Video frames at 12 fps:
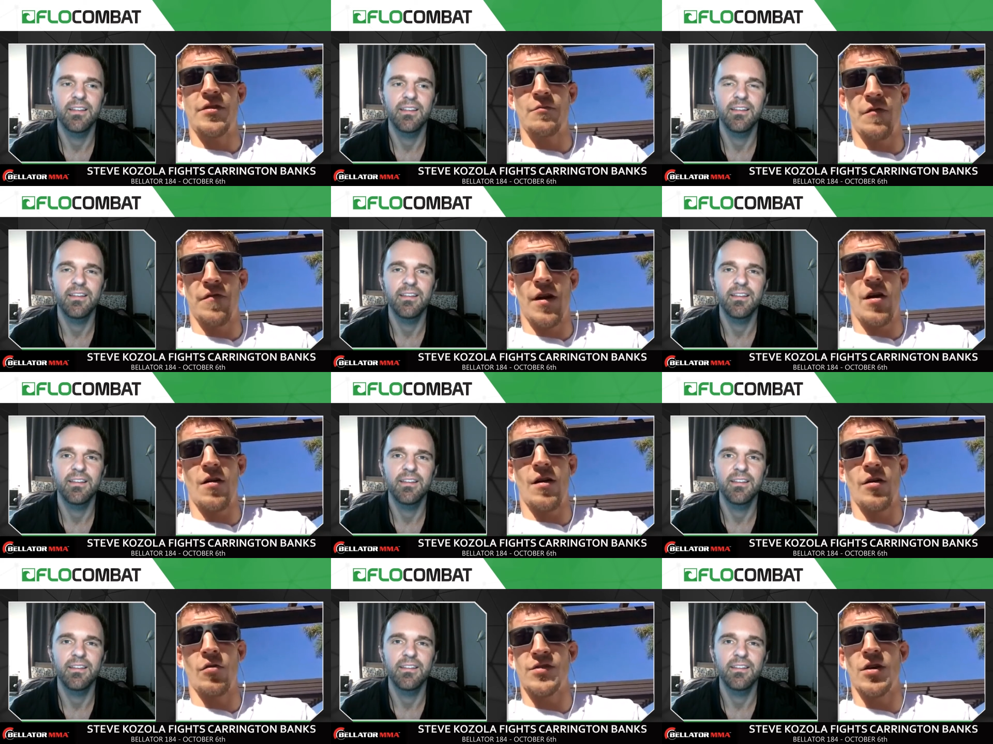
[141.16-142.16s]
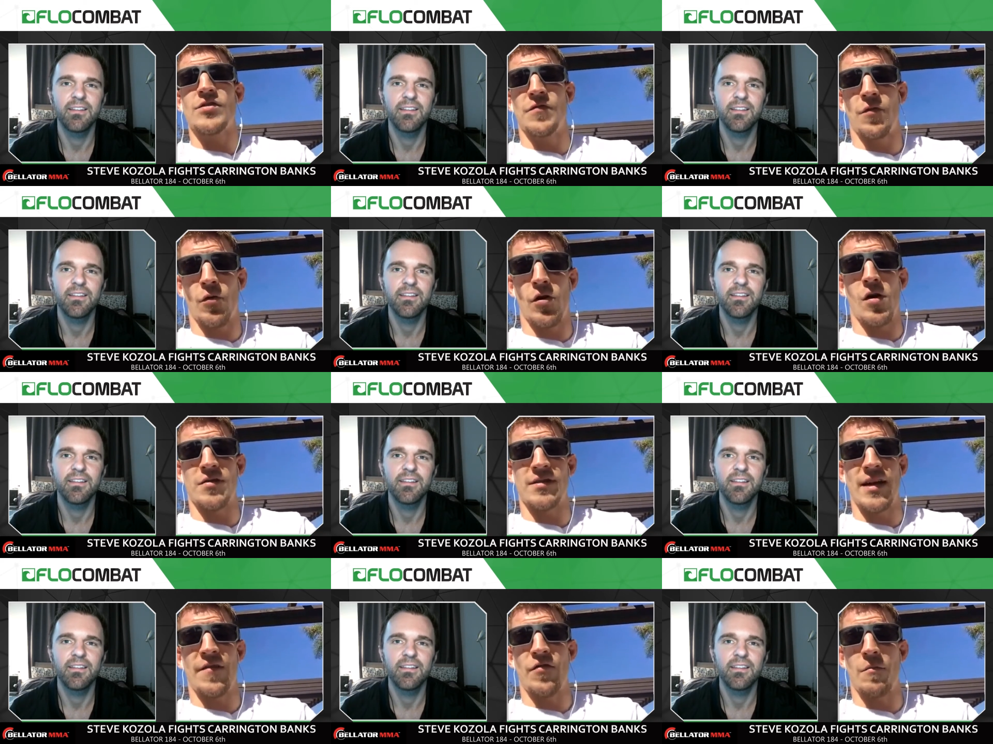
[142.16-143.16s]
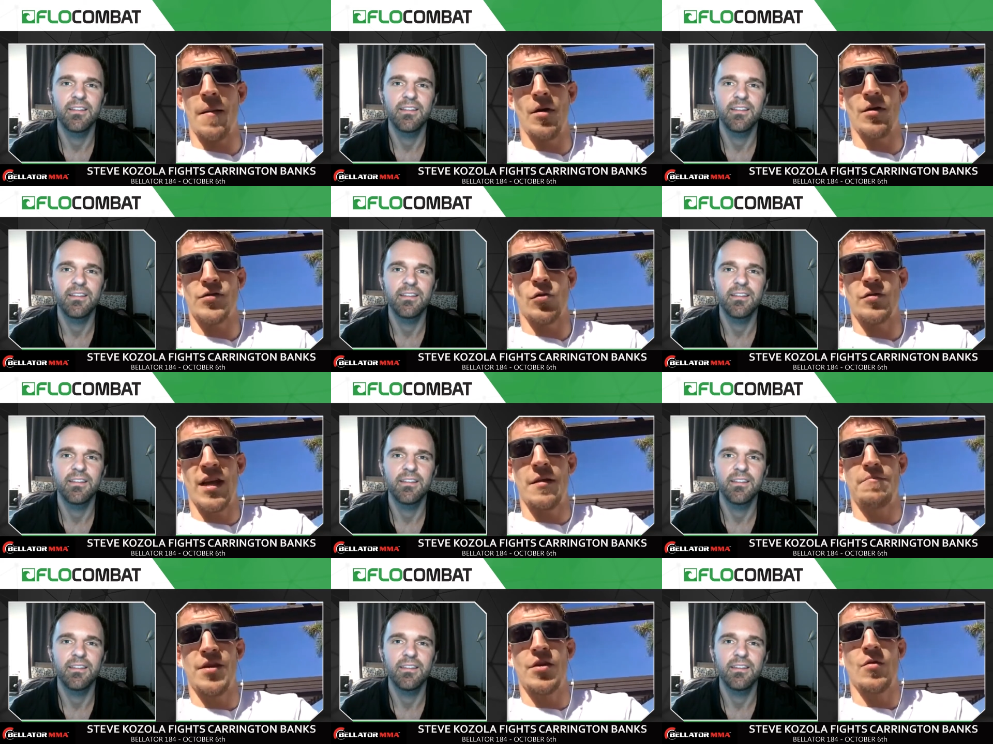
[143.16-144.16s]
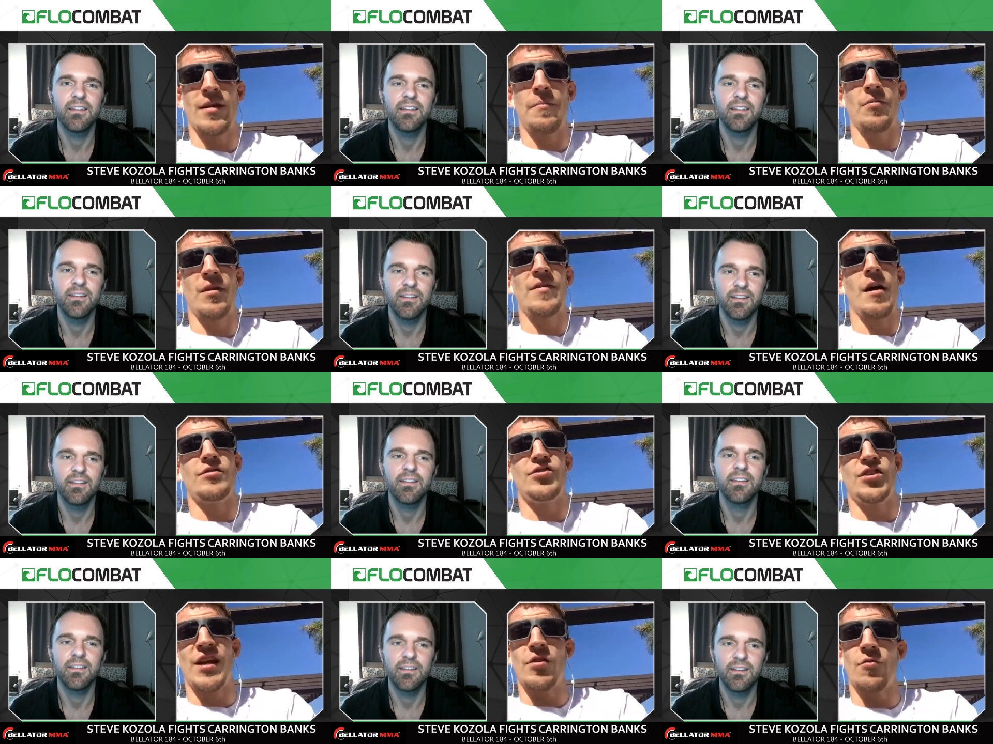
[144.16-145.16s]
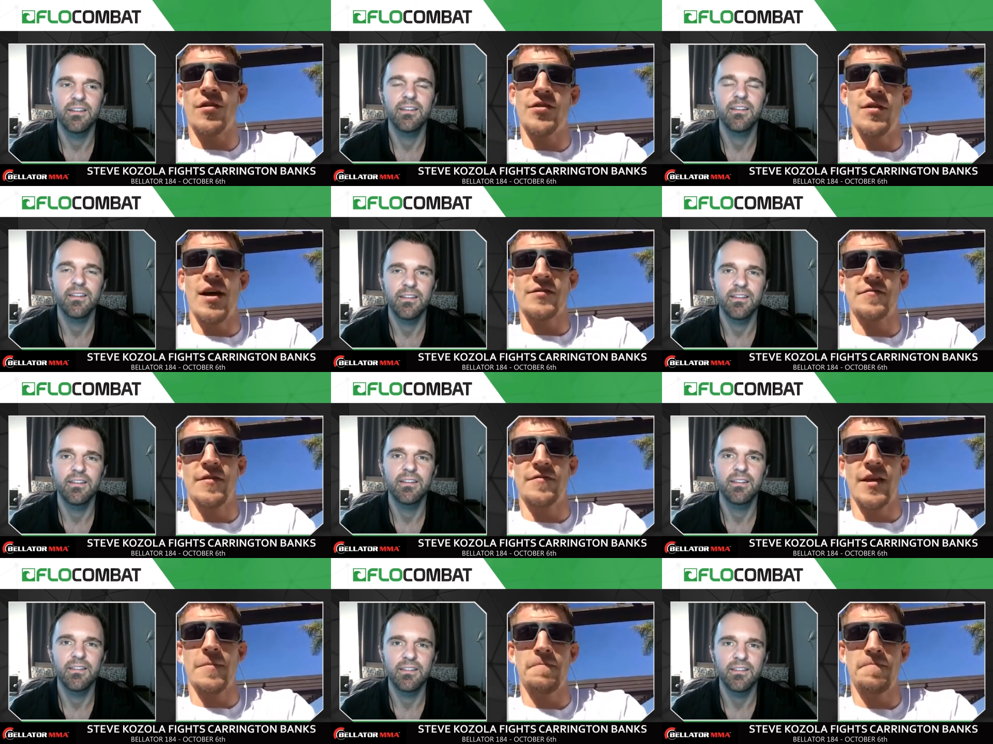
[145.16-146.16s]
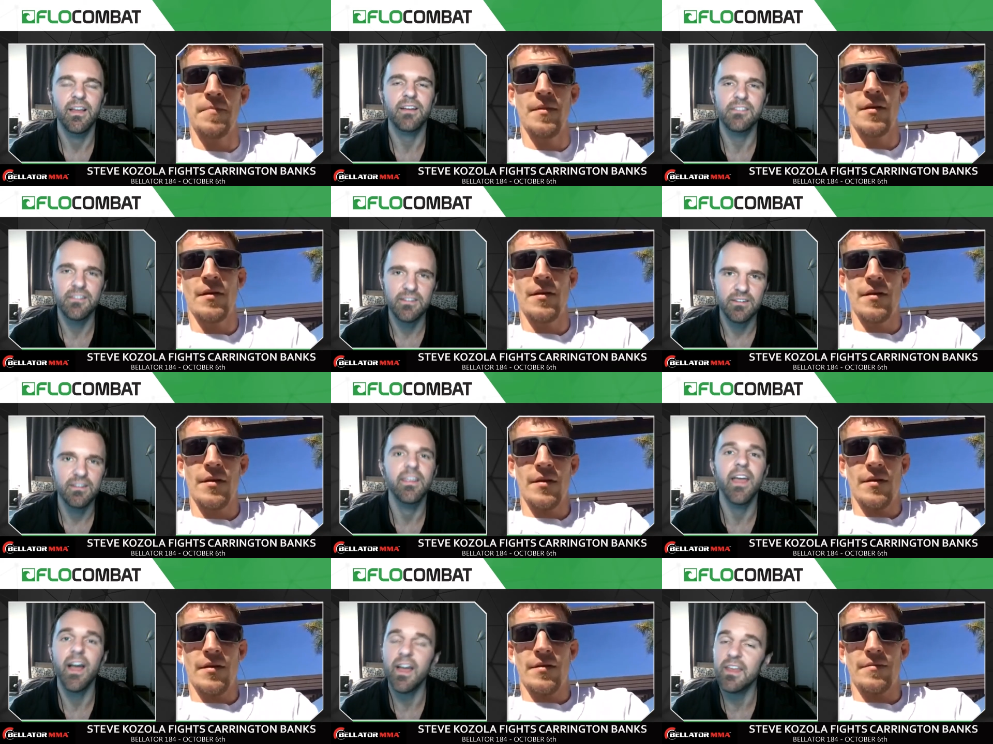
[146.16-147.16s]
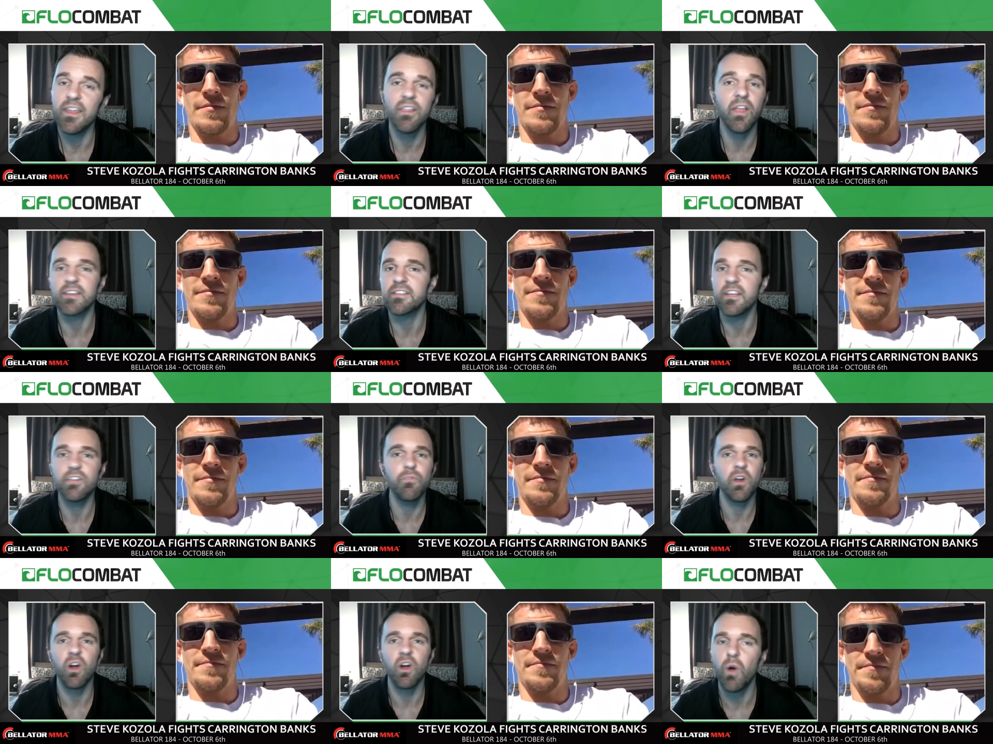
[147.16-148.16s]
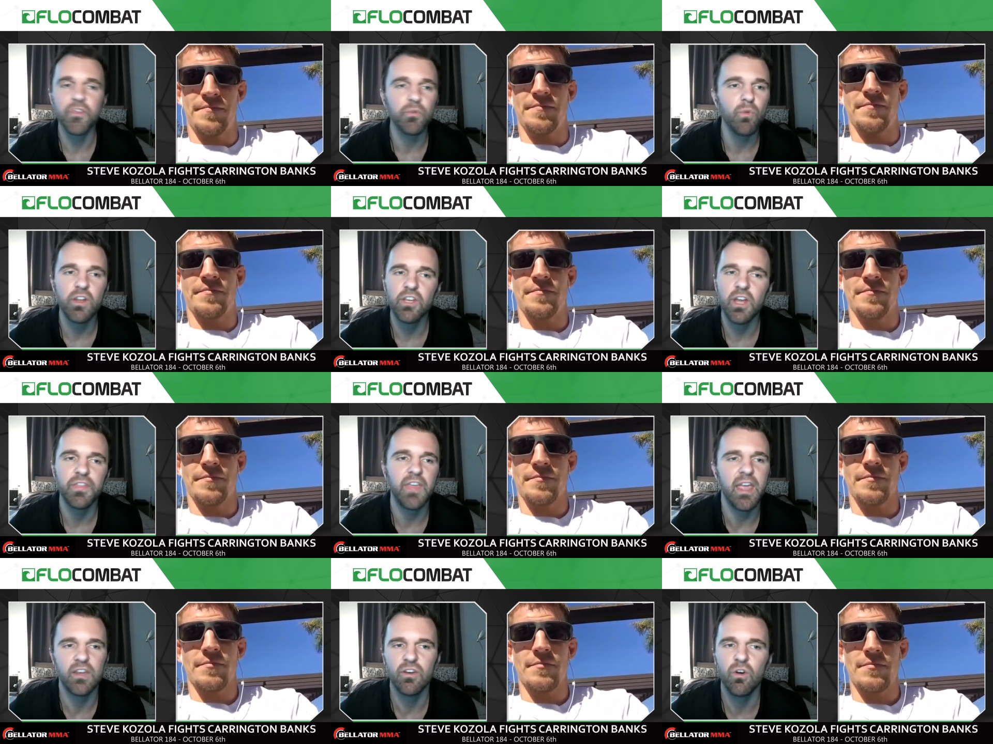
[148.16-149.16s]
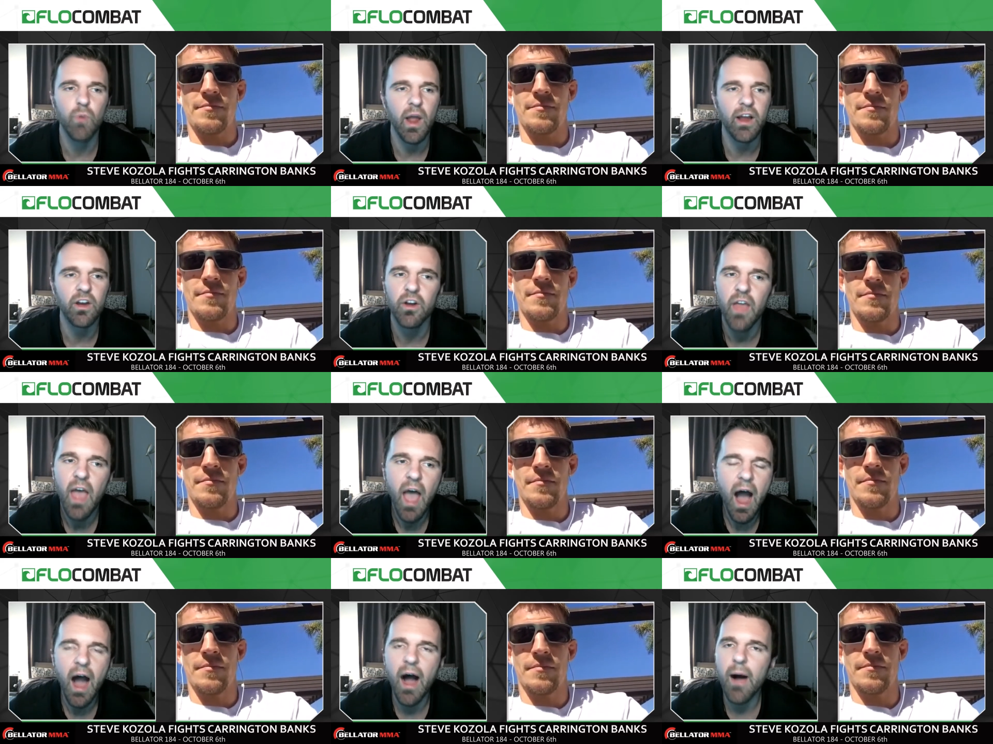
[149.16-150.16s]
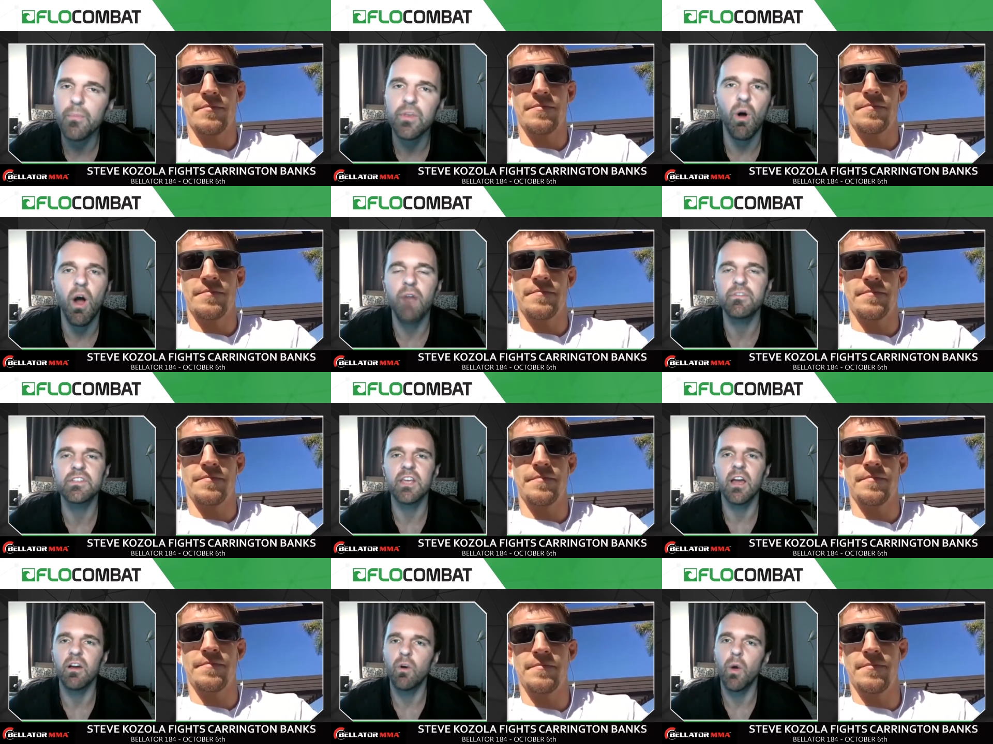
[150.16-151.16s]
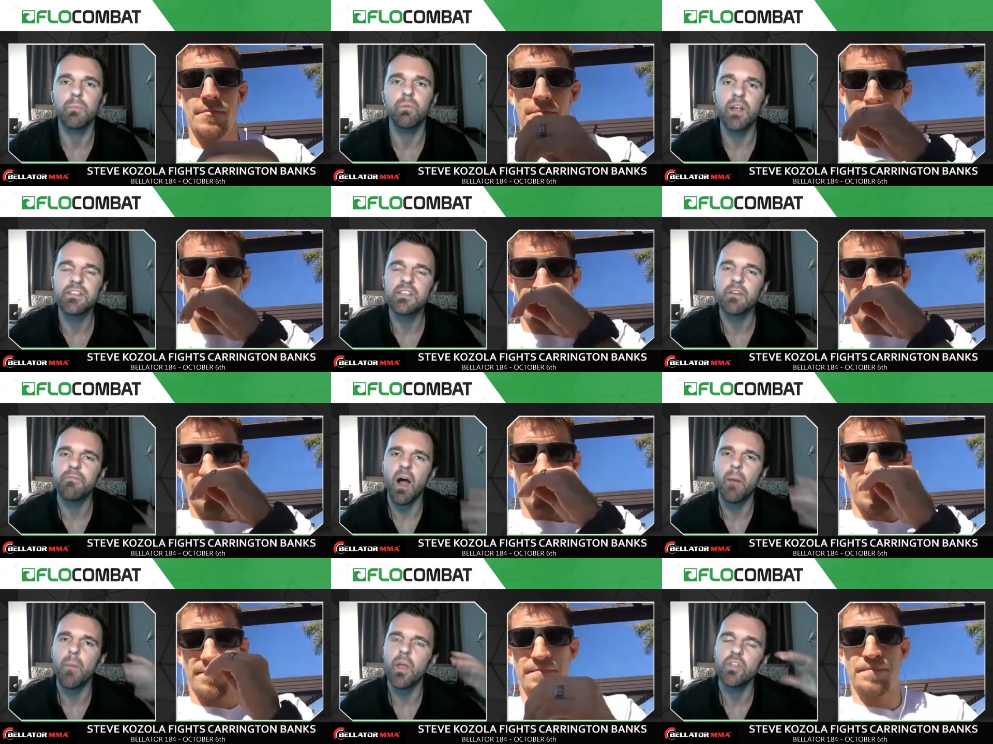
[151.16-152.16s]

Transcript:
Speaker 1: Jonathan Rivera, who was also 4-0 at the time for my Bellator debut, and I believe that was January 2015. Excellent.
Speaker 2: Yeah, and like I said, you've been on quite the run. You got the 8-0 record. Obviously quite impressive. Are